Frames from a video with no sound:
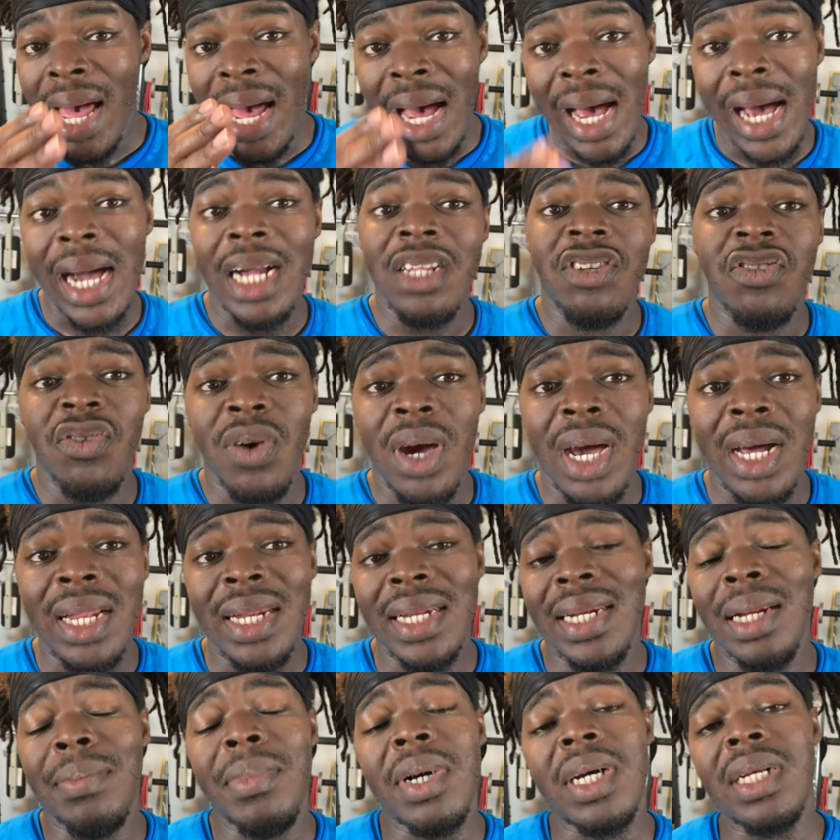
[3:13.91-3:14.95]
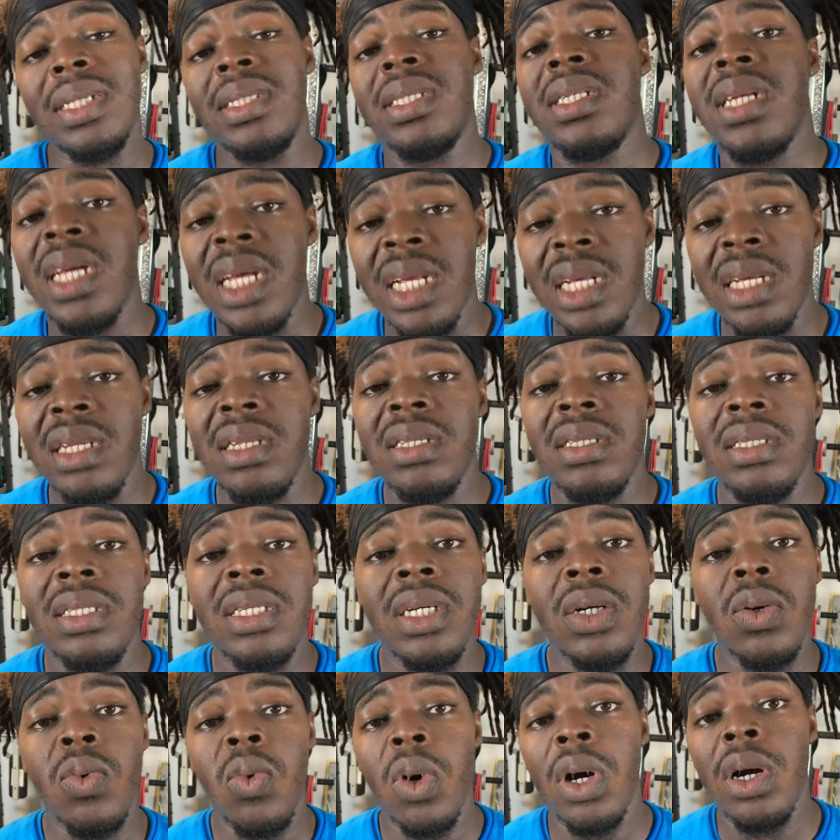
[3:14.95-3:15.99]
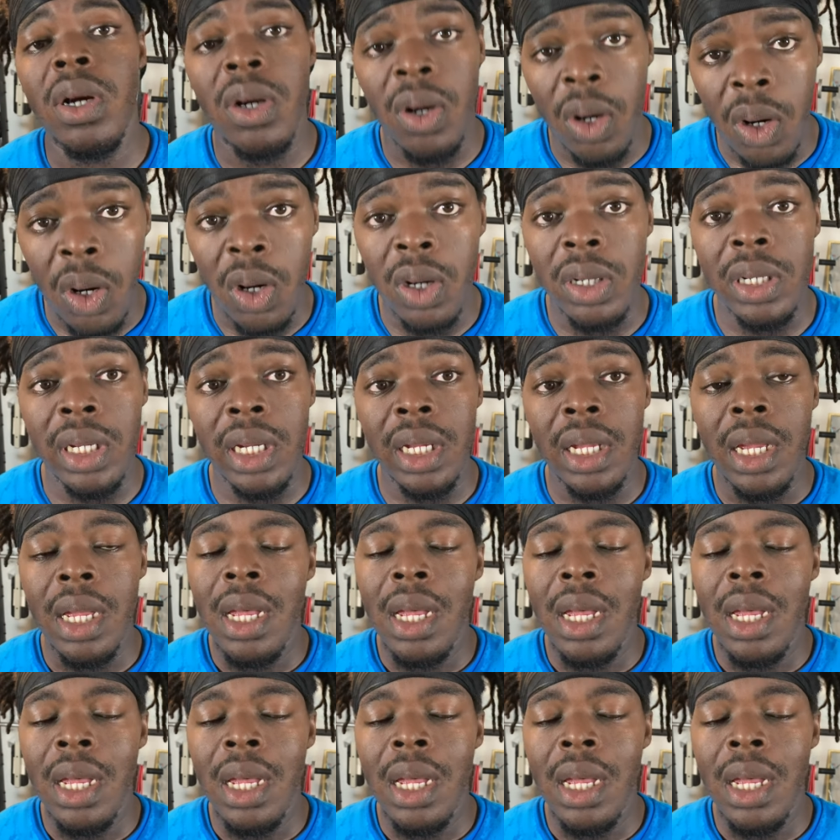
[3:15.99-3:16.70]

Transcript: I tried and I'm gonna continue to work on it.